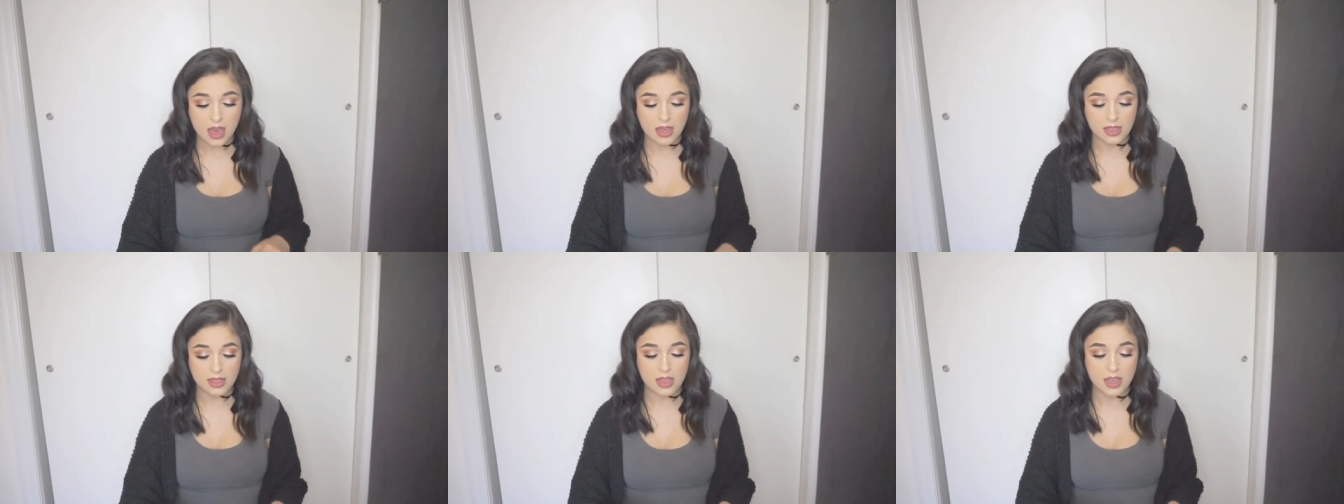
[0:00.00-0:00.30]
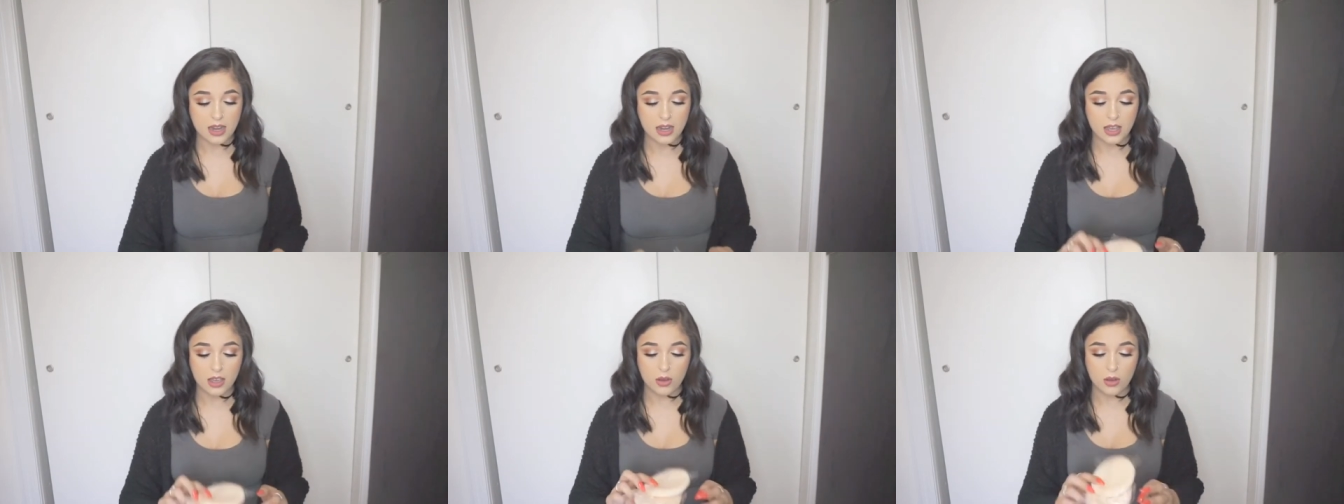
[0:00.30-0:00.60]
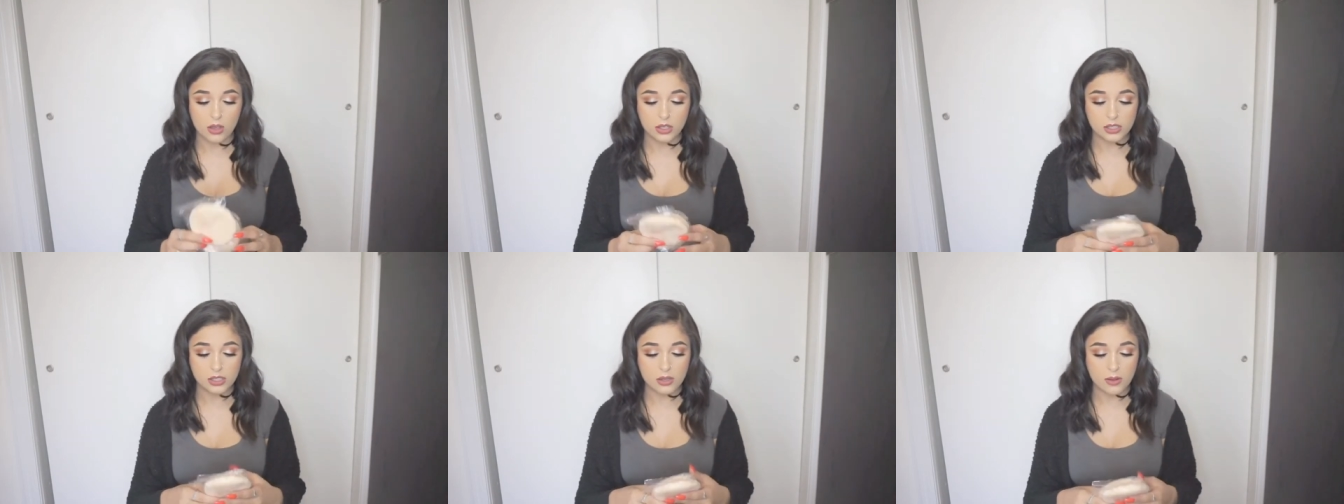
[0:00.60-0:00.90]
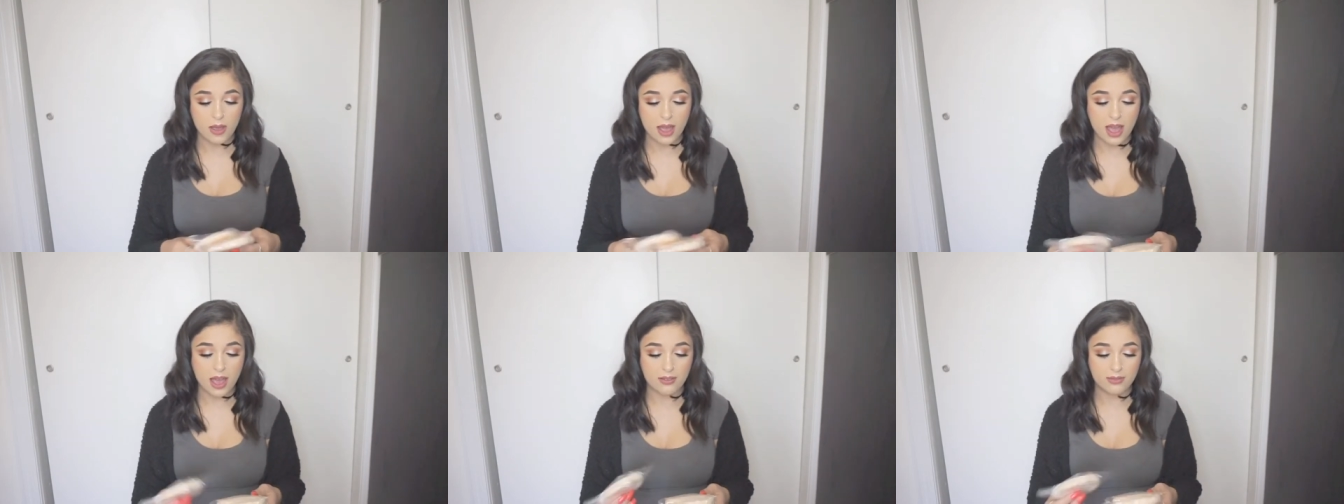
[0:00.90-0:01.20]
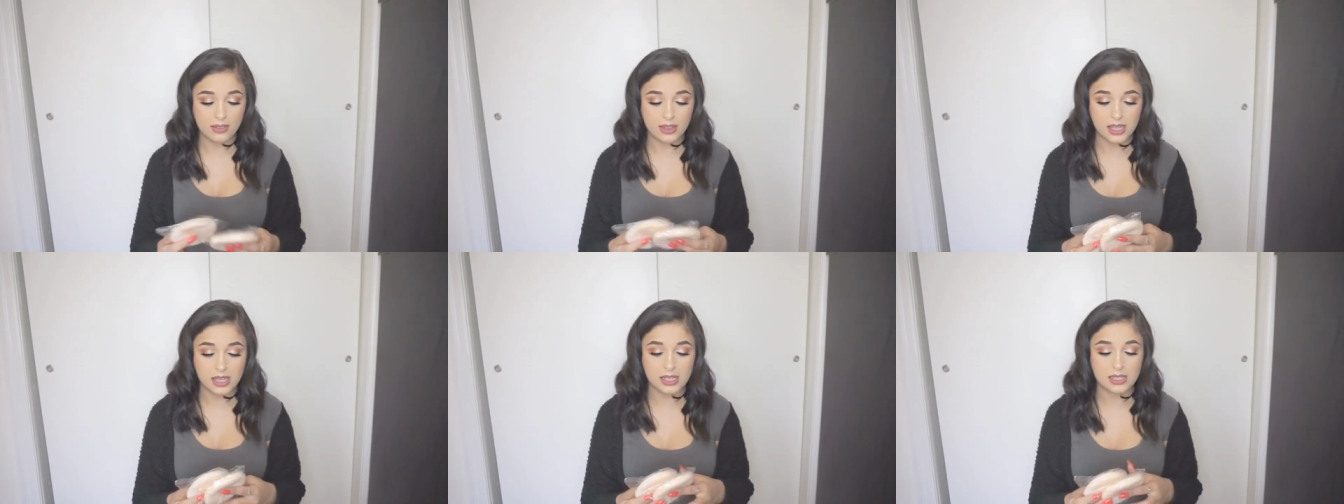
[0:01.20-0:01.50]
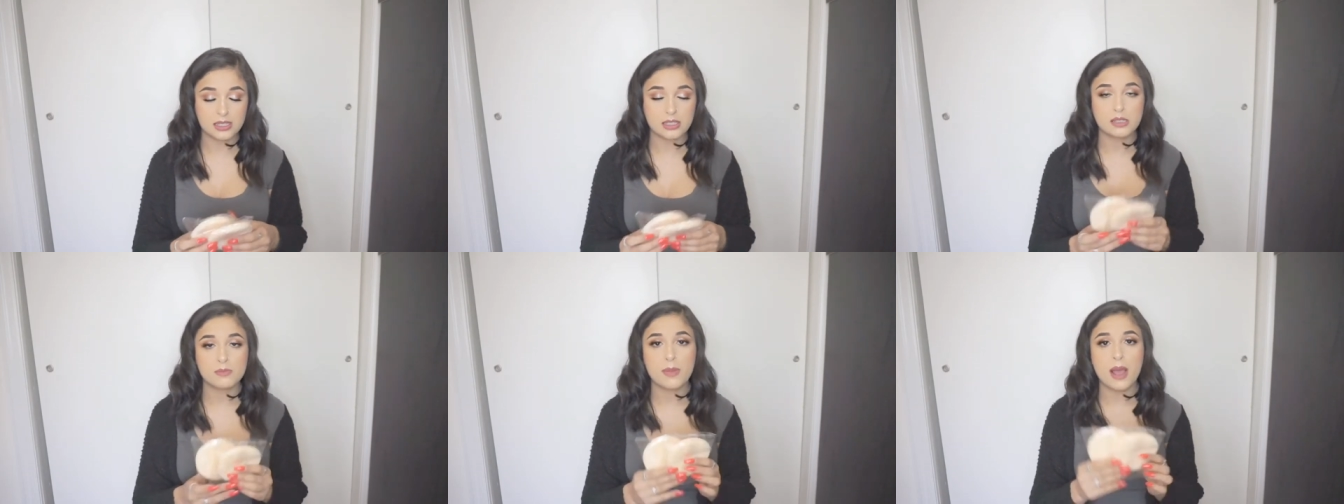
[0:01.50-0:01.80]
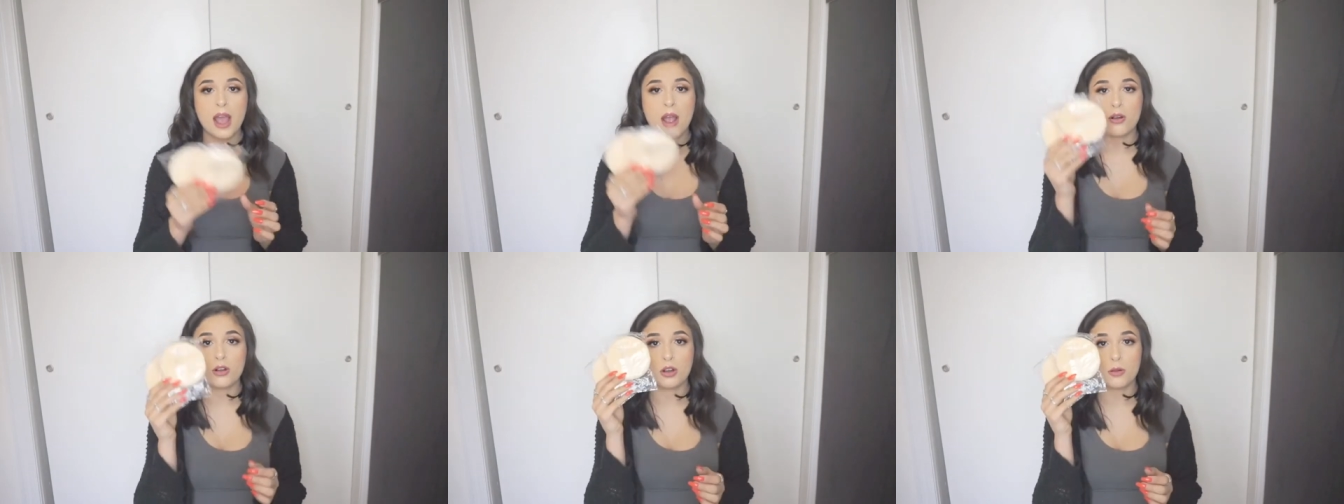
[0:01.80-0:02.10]
And then I also have these
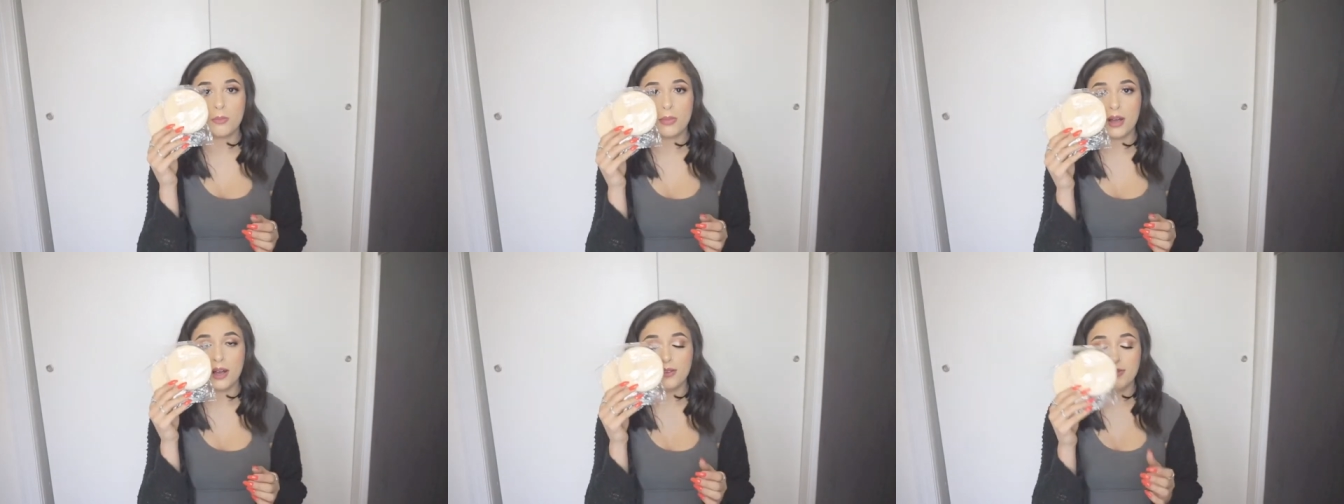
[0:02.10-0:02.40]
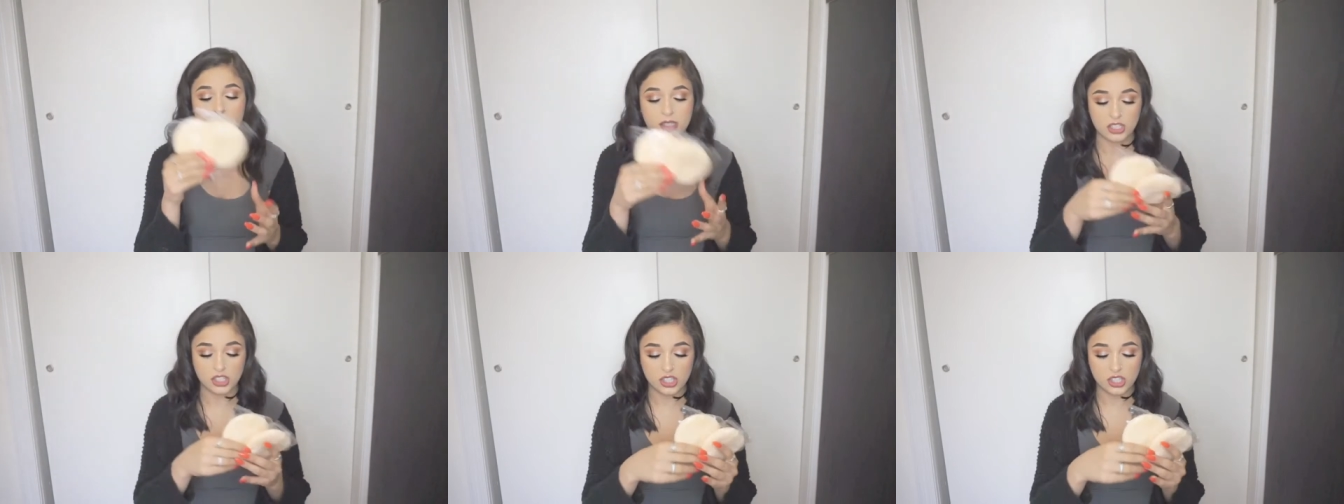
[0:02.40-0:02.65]
powder puffs.